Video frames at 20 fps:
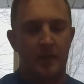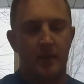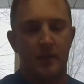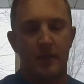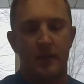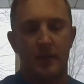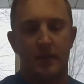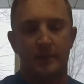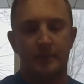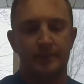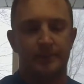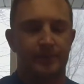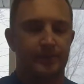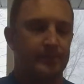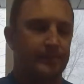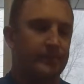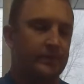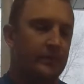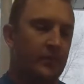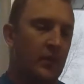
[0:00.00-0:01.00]

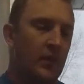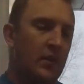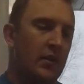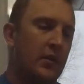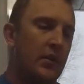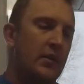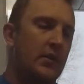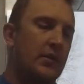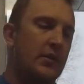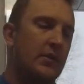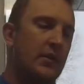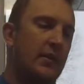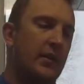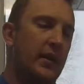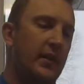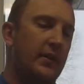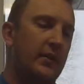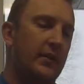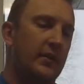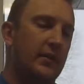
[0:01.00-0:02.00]
So
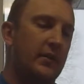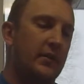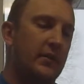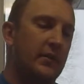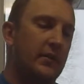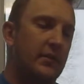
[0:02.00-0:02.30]
then